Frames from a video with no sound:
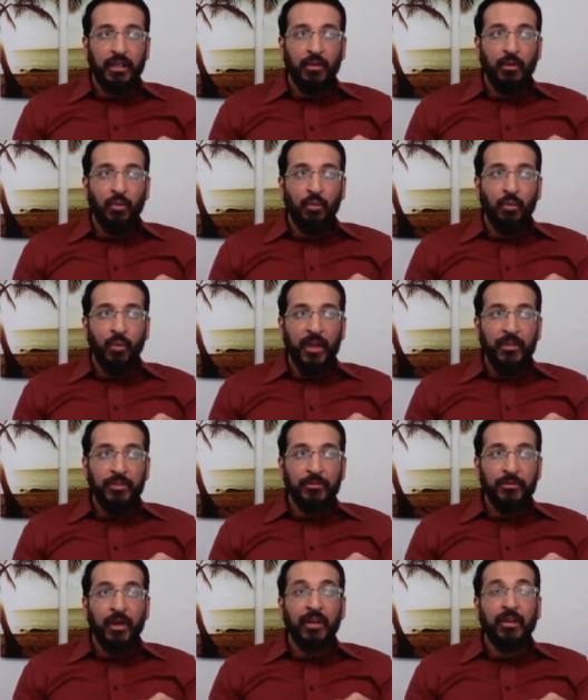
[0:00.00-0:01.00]
went
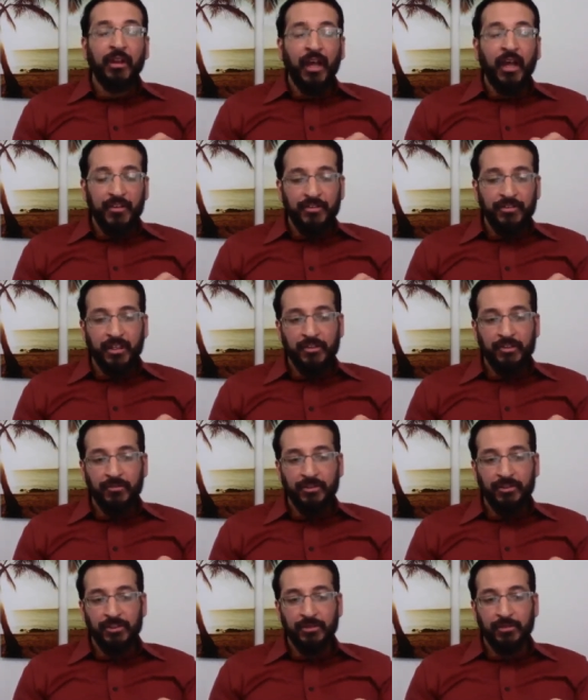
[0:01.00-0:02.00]
through a lot of stressful
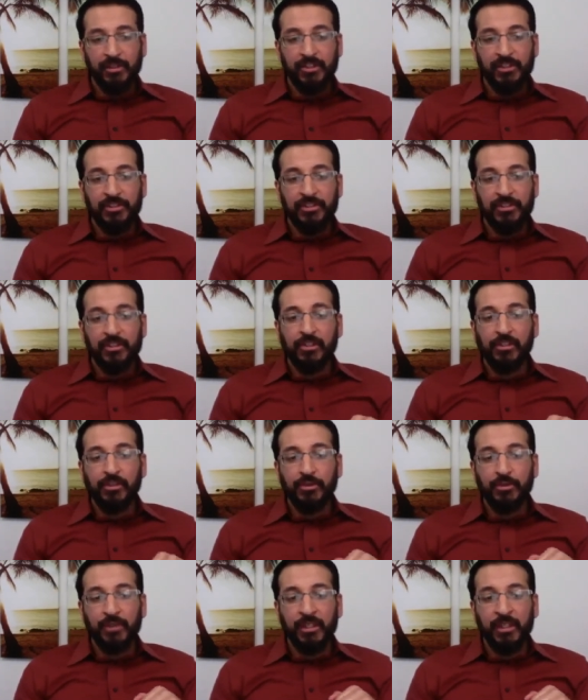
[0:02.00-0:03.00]
situations,
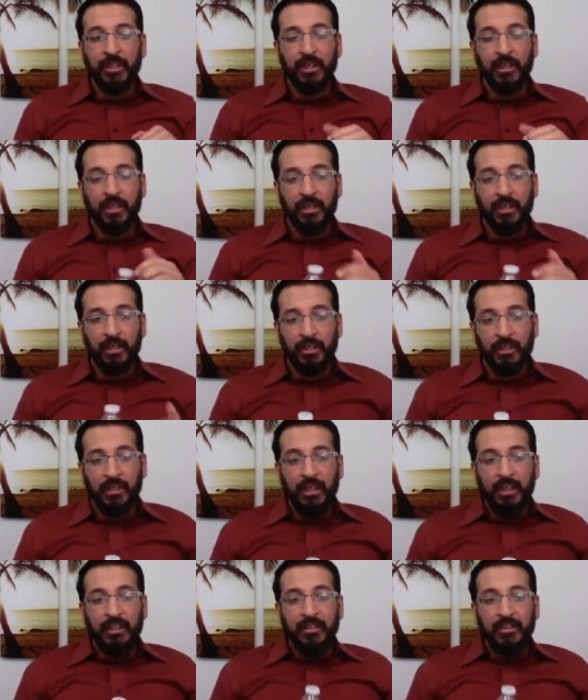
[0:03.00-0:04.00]
including
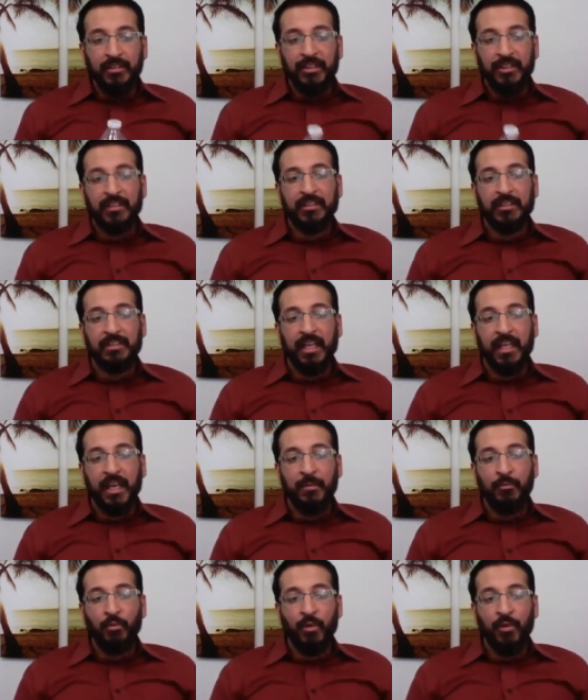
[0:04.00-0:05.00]
living in a
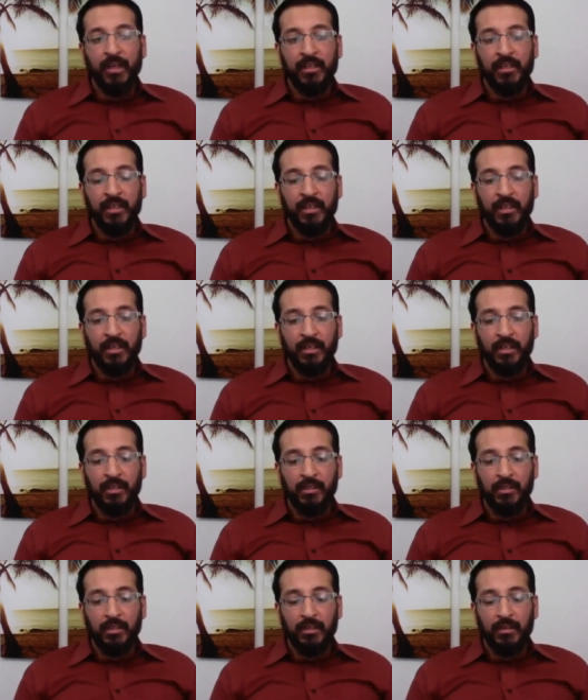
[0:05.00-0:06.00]
time when
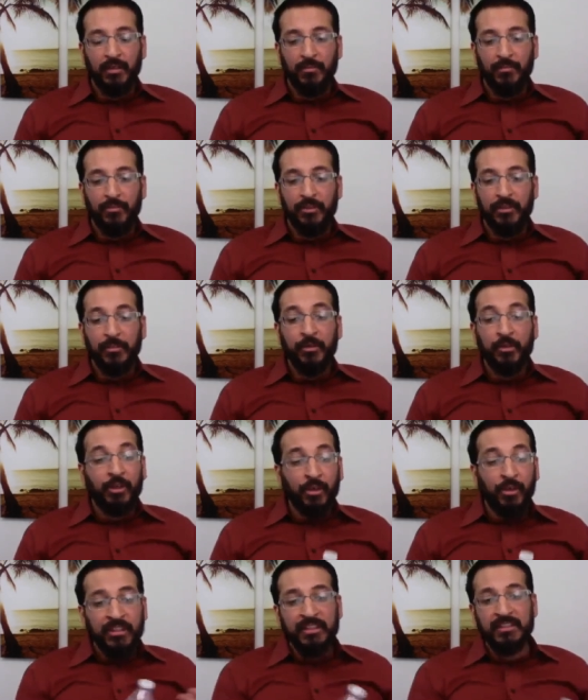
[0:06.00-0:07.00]
the
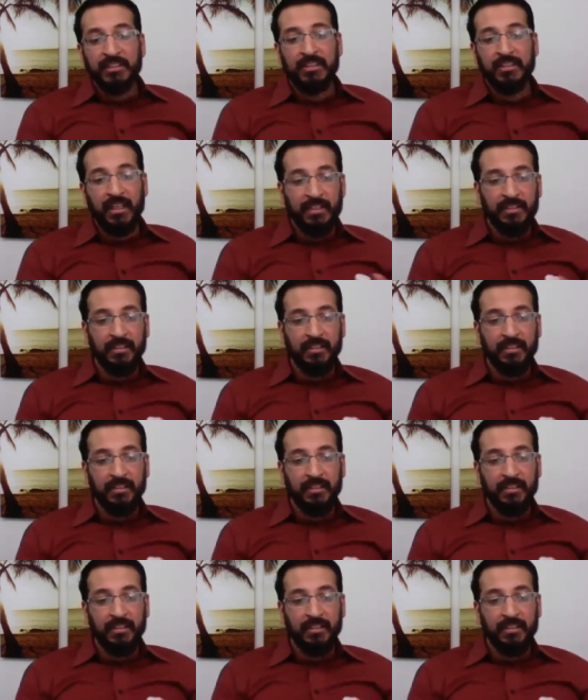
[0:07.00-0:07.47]
Mongolians had